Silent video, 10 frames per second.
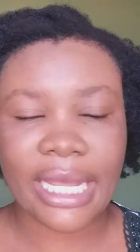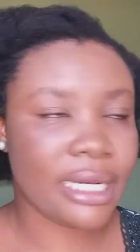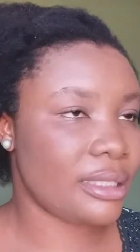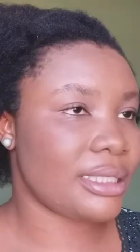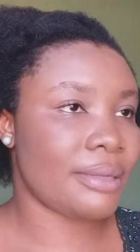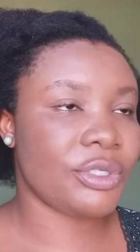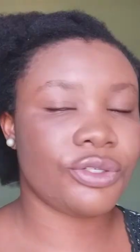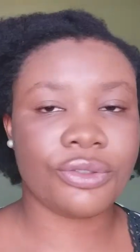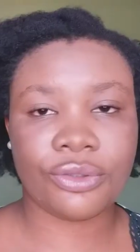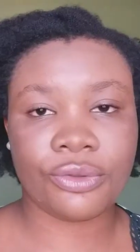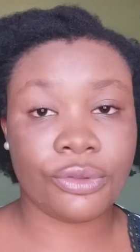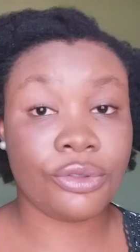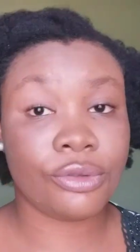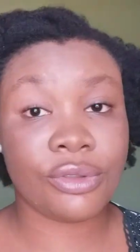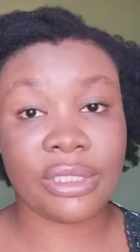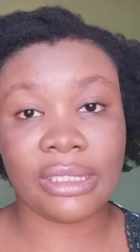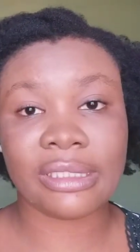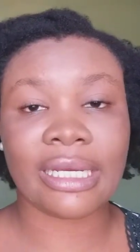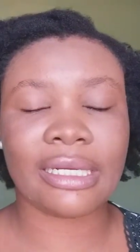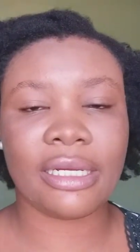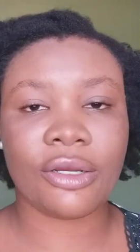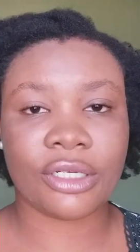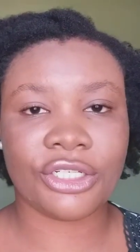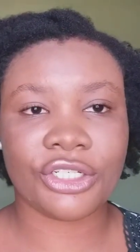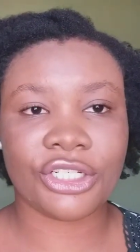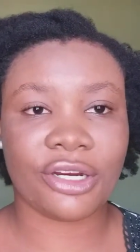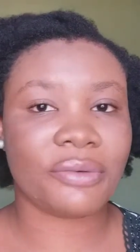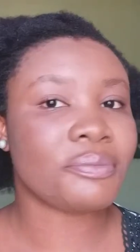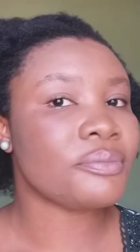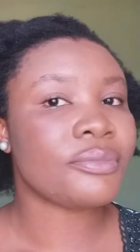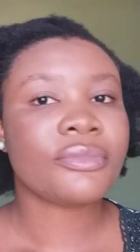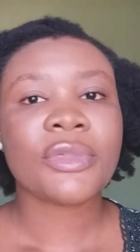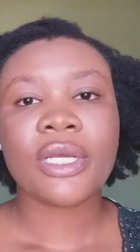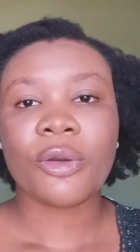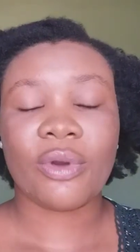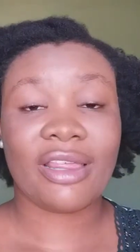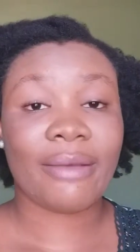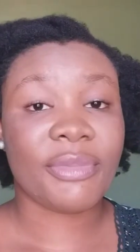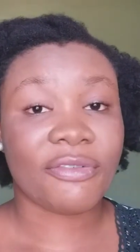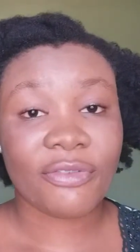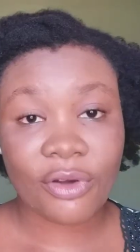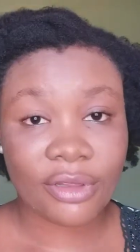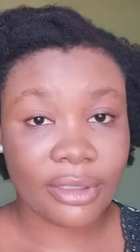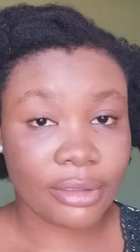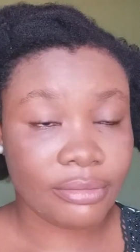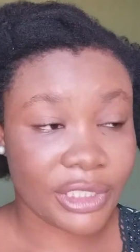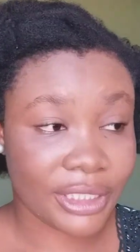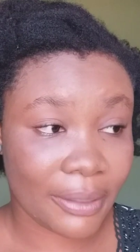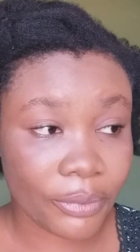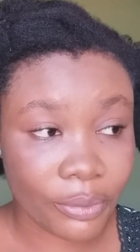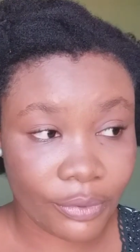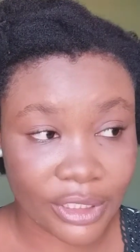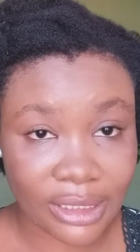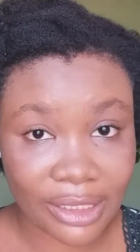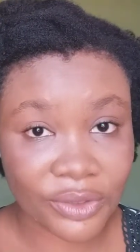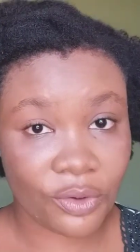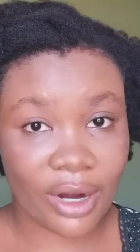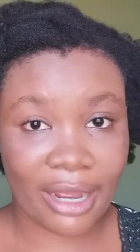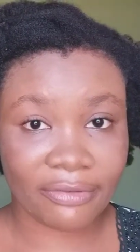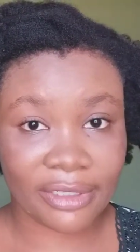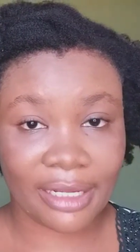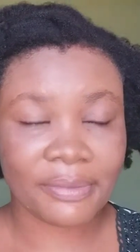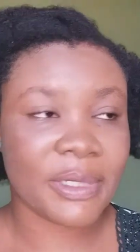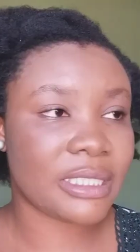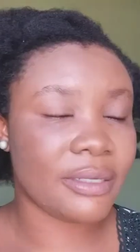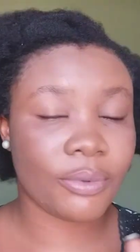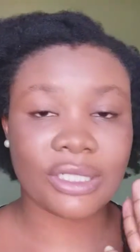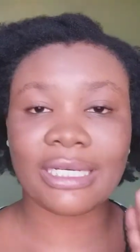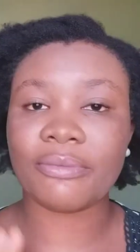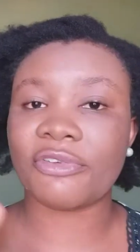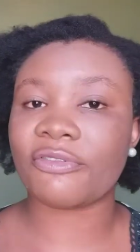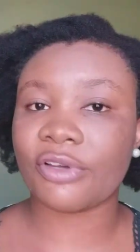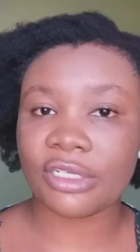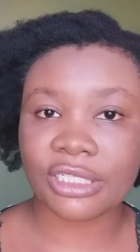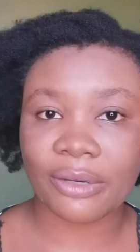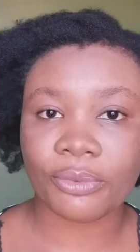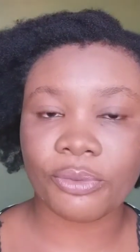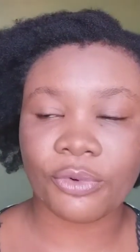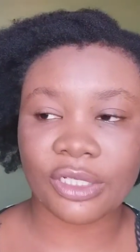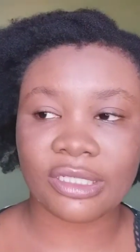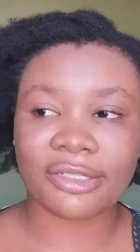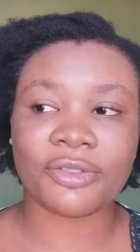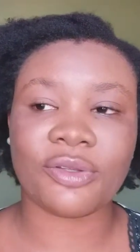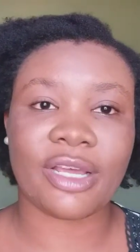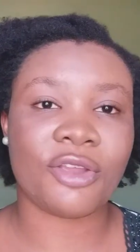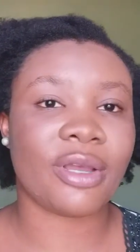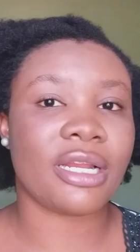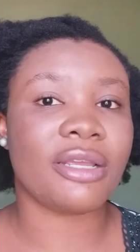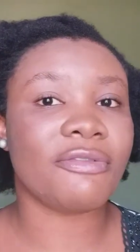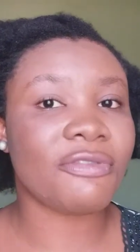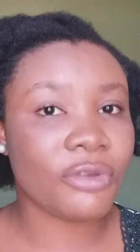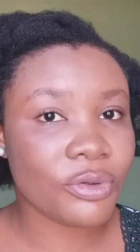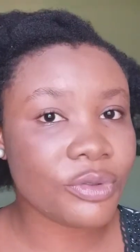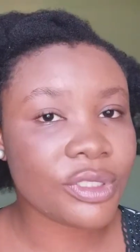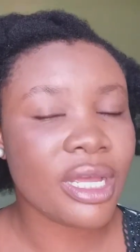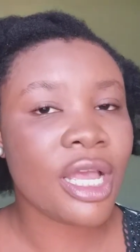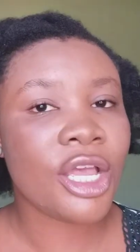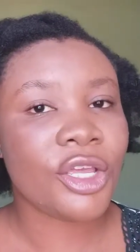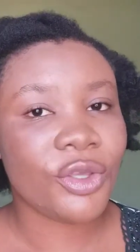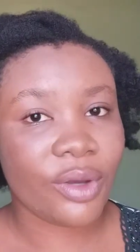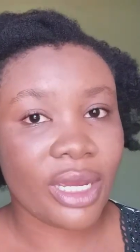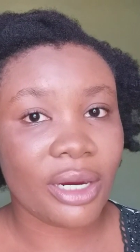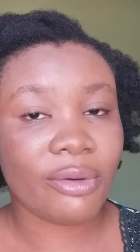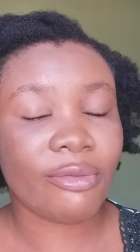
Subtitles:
you choose to use the detangling conditioner, whether before the shampoo process or after, it's important before the shampoo process so that you can infuse your hair